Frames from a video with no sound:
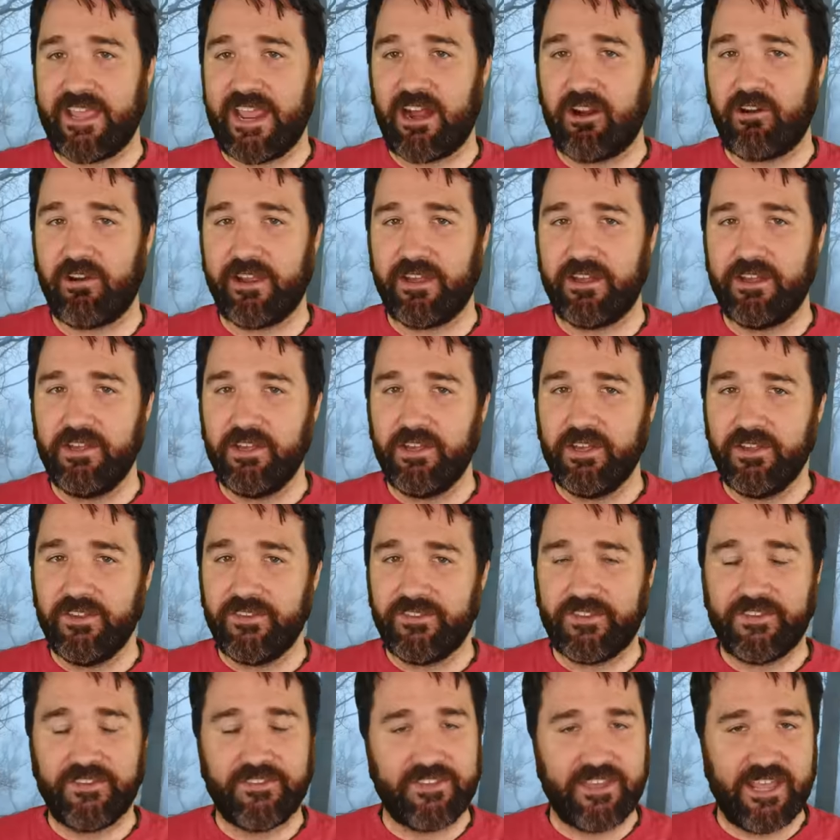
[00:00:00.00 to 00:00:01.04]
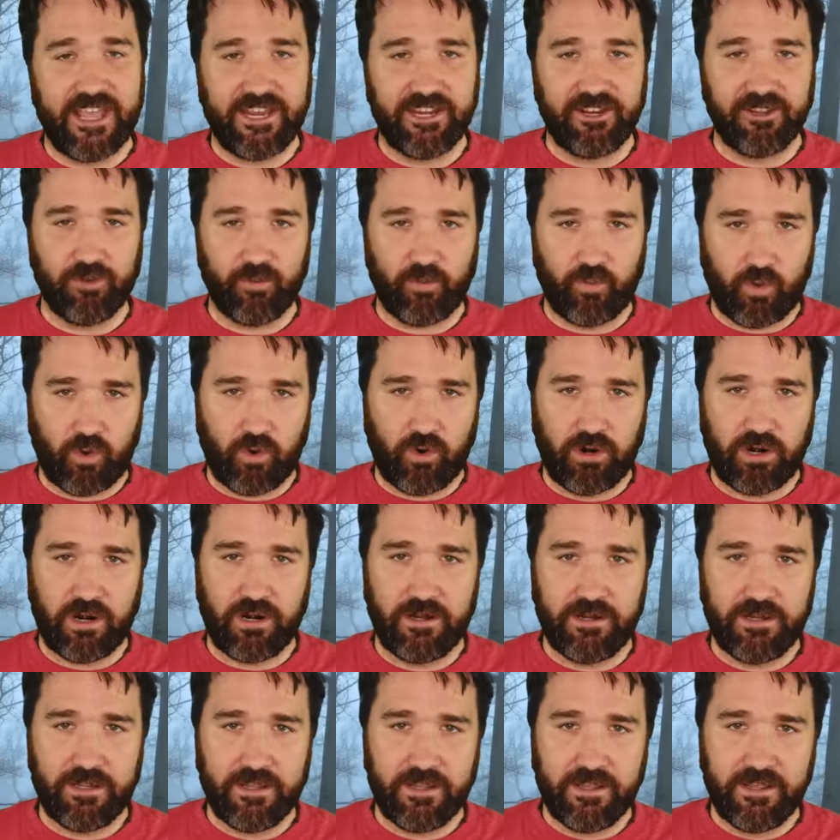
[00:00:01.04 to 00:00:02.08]
in the area since the end of the
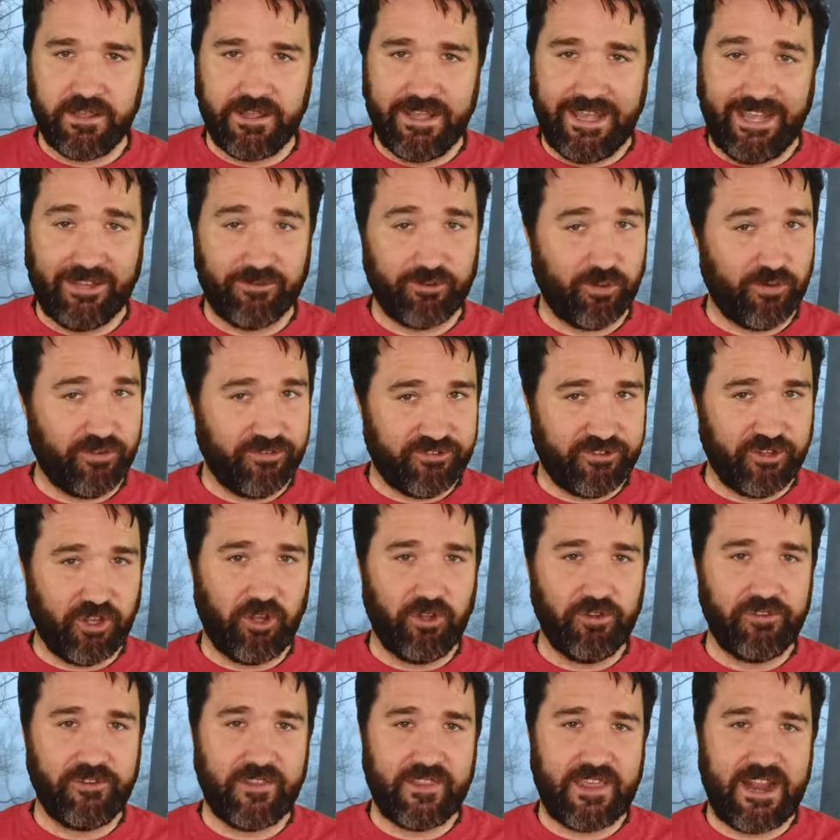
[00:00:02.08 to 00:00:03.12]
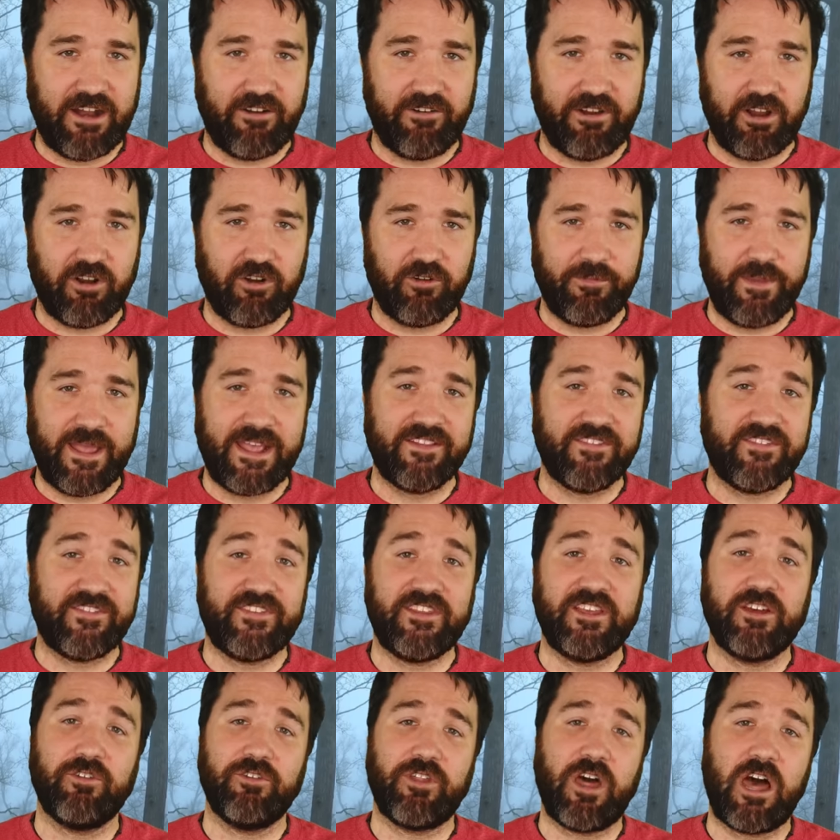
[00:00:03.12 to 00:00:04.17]
war. As a result, the area remains
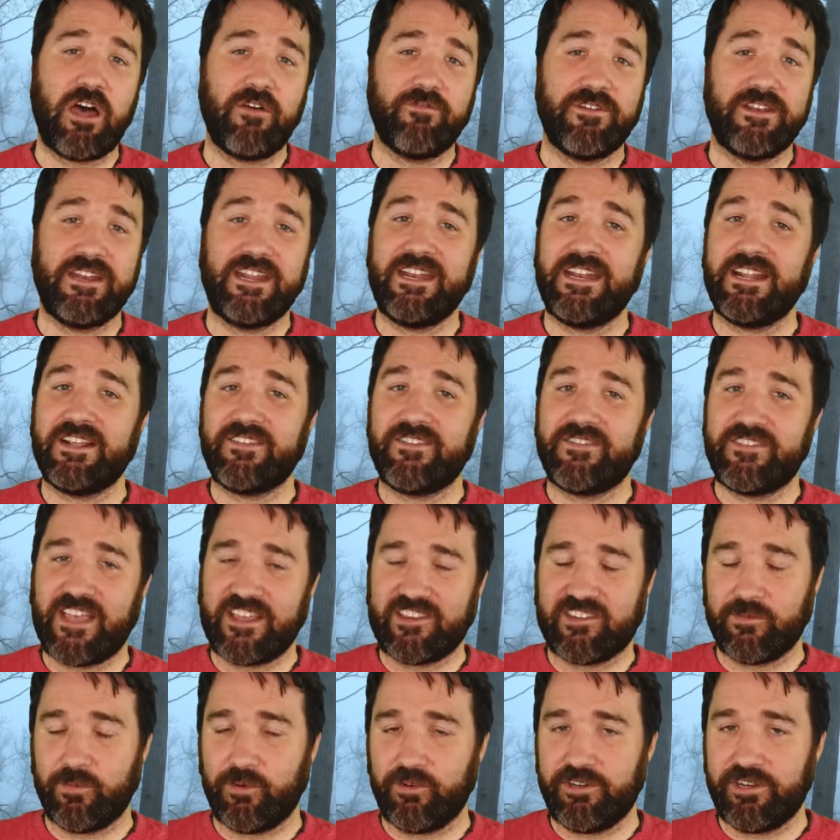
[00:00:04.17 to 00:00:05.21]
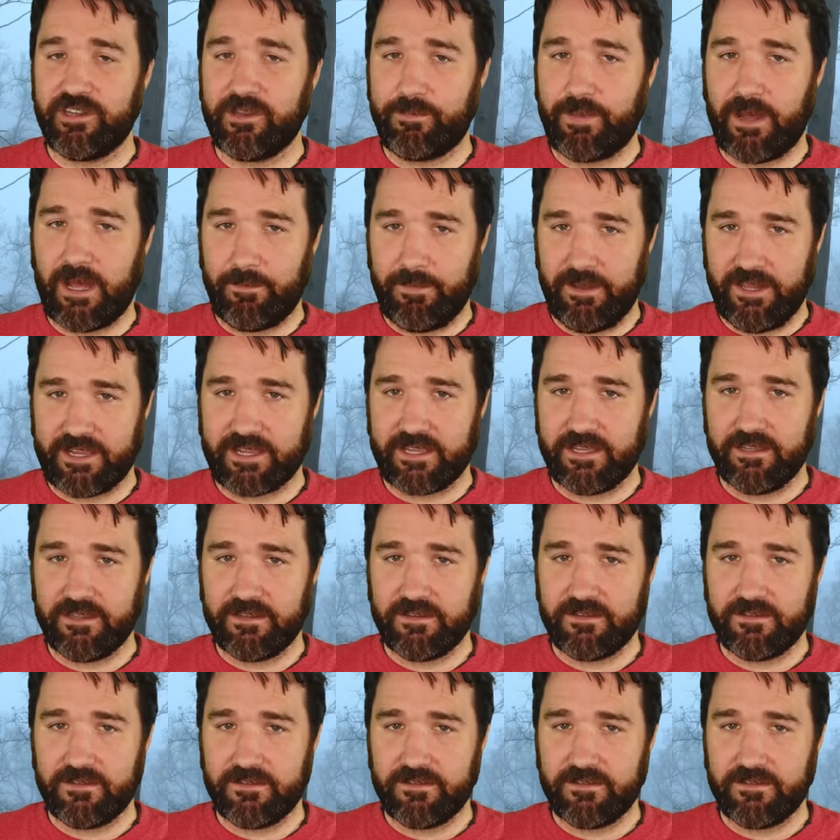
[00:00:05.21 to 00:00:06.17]
sealed off and inaccessible to the public.